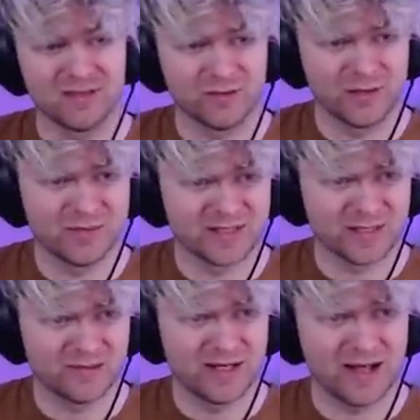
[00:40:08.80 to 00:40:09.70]
Great
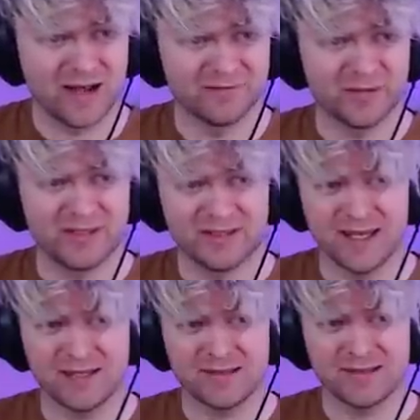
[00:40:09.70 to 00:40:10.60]
position right now. After he
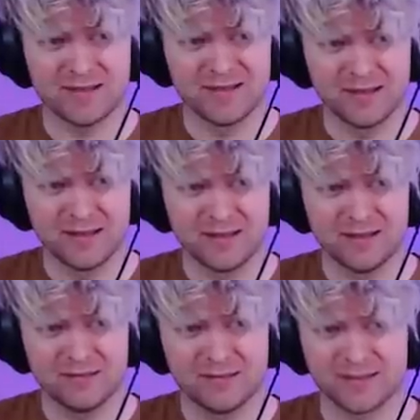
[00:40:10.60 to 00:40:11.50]
takes,
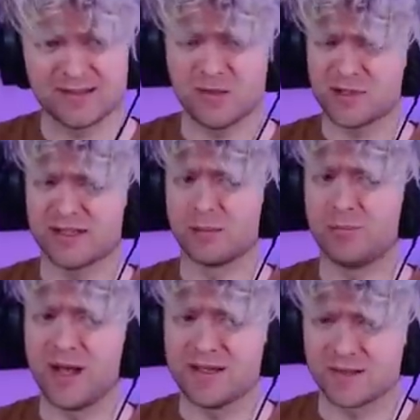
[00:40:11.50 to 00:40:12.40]
this is almost like a
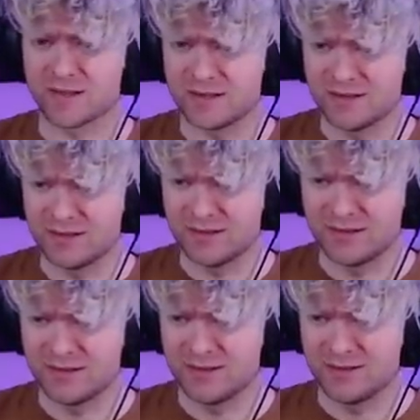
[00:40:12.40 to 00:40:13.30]
puzzle.
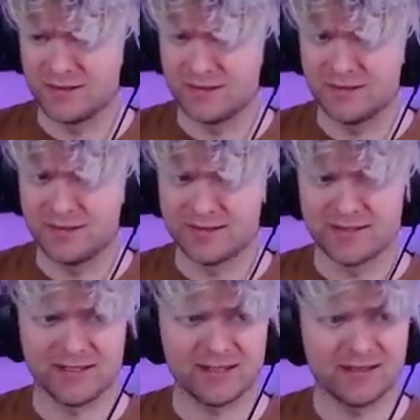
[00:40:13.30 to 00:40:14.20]
It's
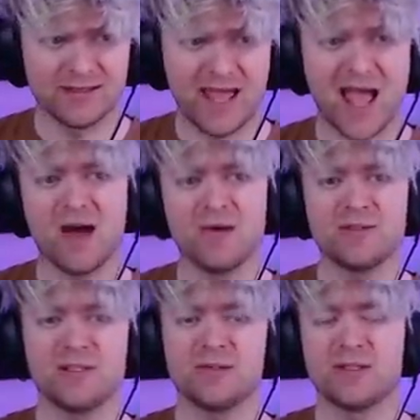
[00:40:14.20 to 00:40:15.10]
like, how
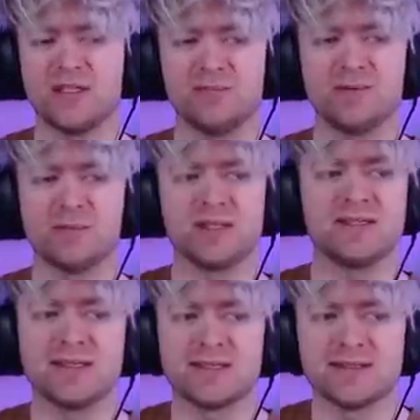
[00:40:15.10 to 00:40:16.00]
do you keep your
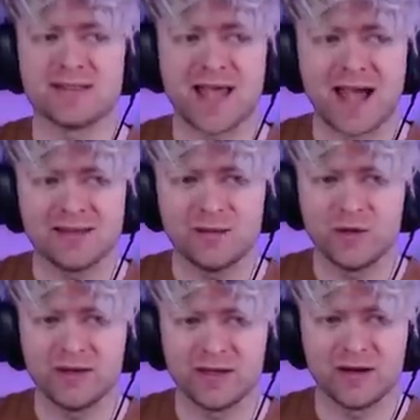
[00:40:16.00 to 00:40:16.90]
pieces exactly
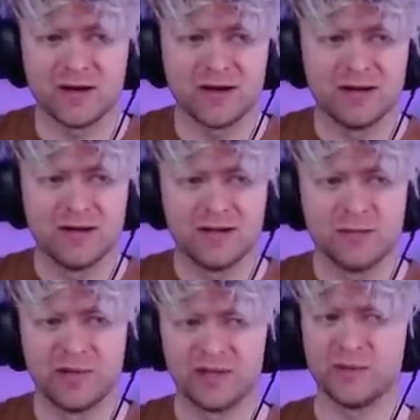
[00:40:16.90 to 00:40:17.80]
where they are,
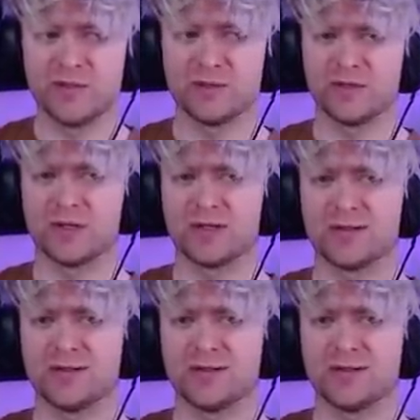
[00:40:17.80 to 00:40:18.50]
but lose your rook?